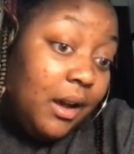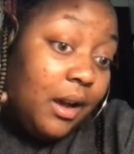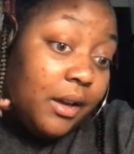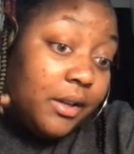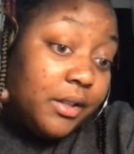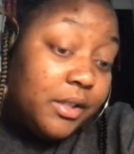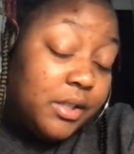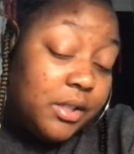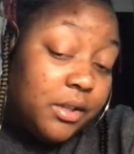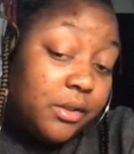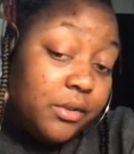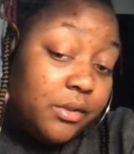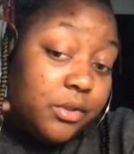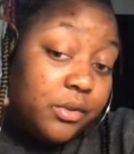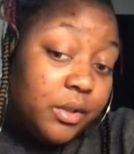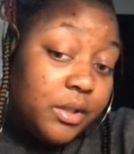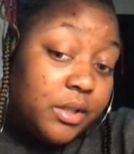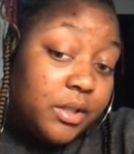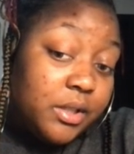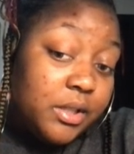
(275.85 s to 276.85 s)
Also,
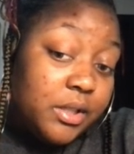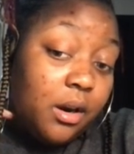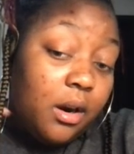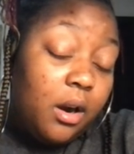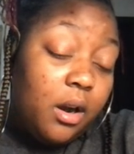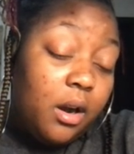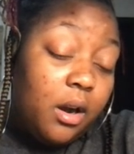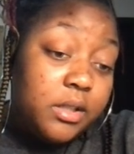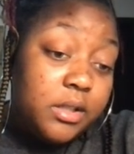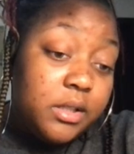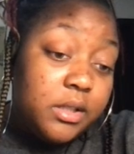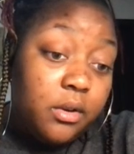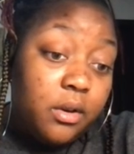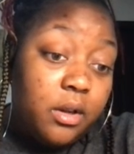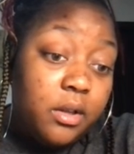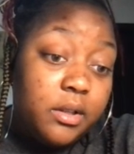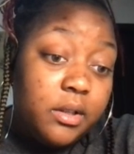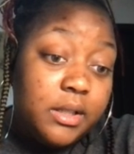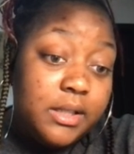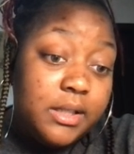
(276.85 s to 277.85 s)
instructions are
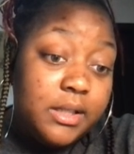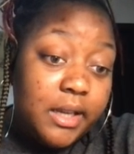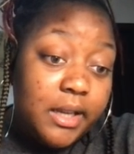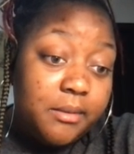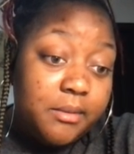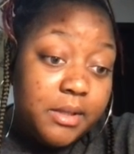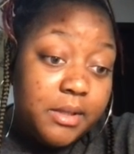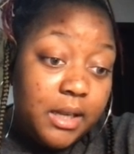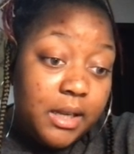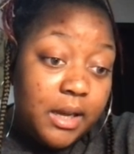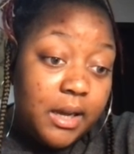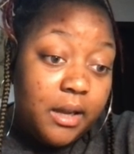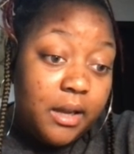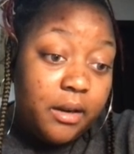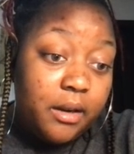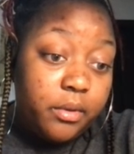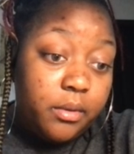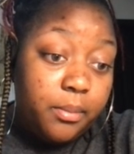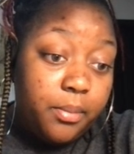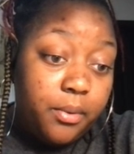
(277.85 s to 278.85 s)
also on the same slide
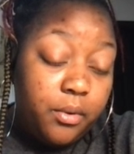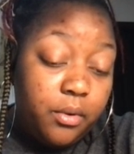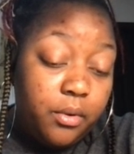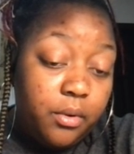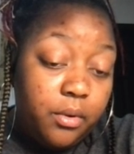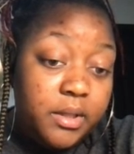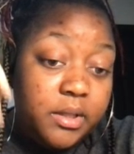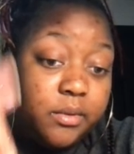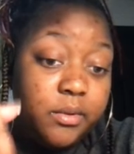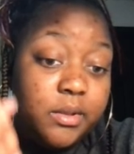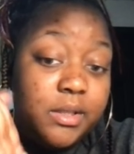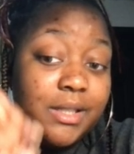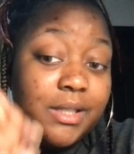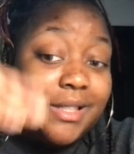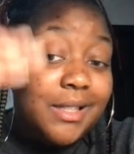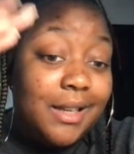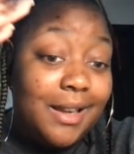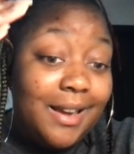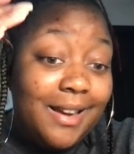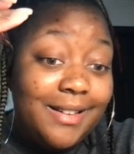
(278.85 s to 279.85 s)
of what the poem is, which
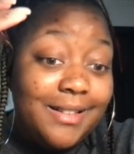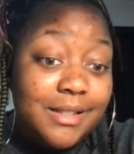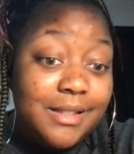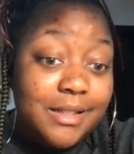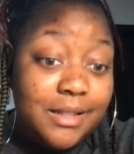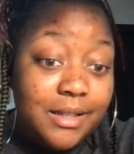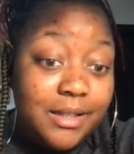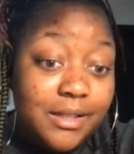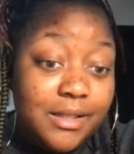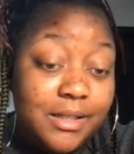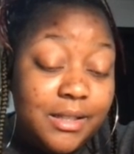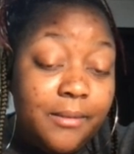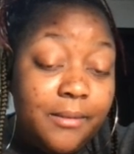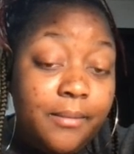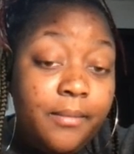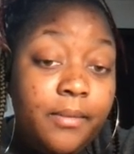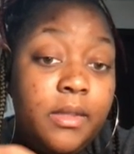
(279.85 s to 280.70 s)
is slide 6.